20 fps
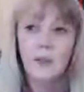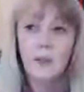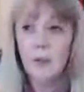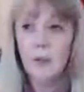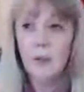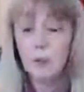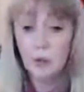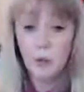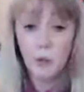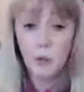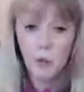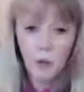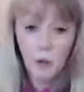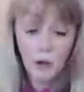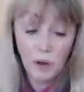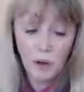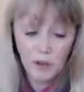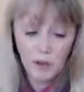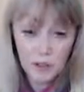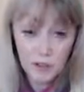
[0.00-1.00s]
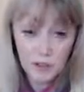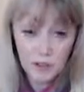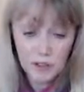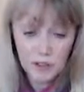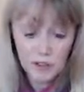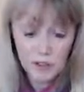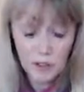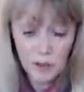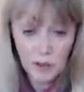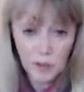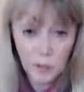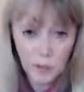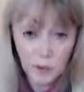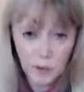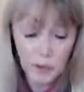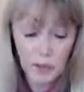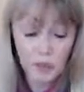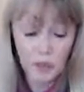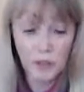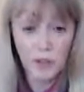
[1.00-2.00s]
people who are interested in your
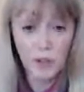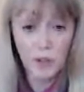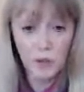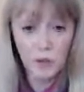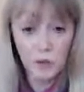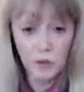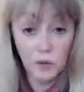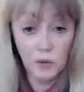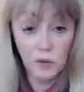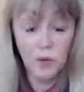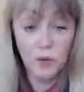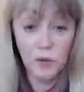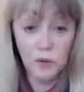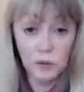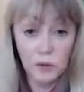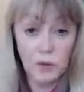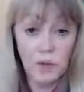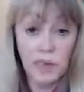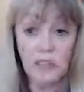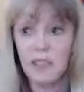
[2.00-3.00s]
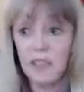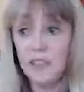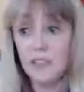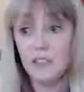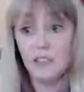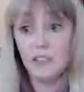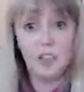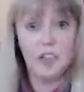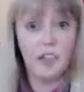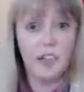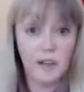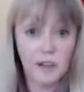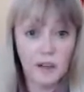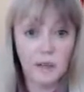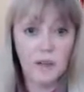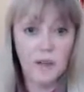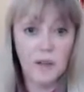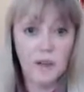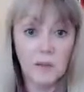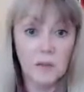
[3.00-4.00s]
products and know you will be keen to share that
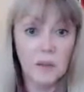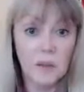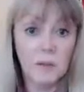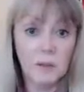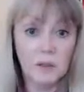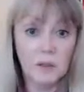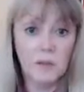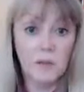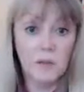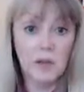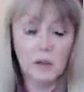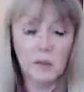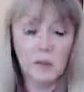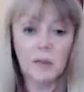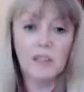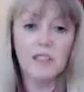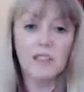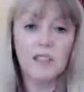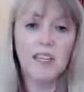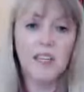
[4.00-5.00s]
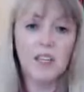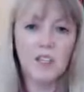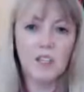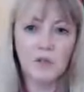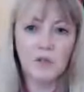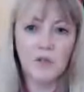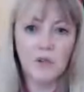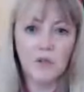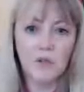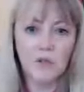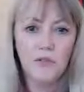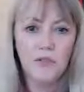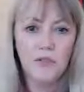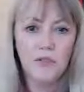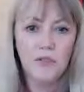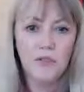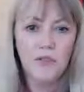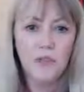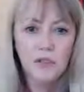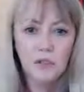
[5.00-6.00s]
with other people as well. It's the nature of
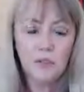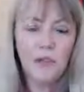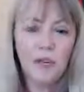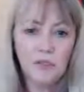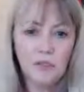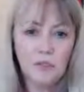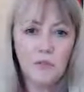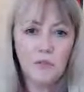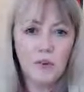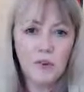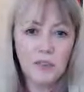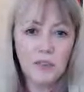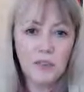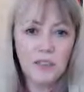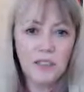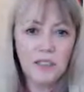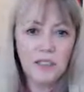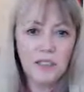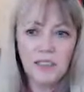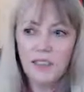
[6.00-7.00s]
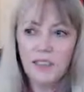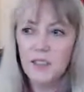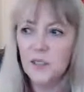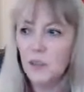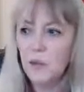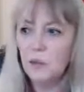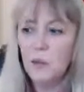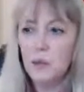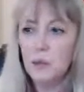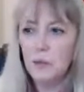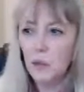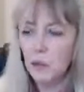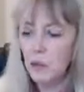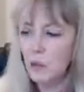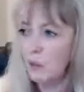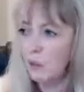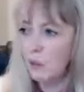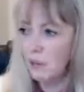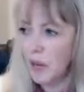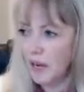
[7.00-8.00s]
your kind of product, isn't it?
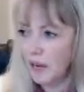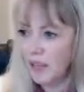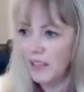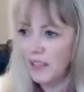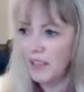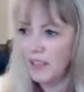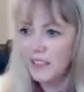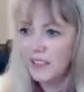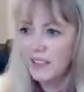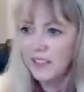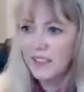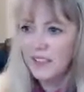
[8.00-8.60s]
People who buy,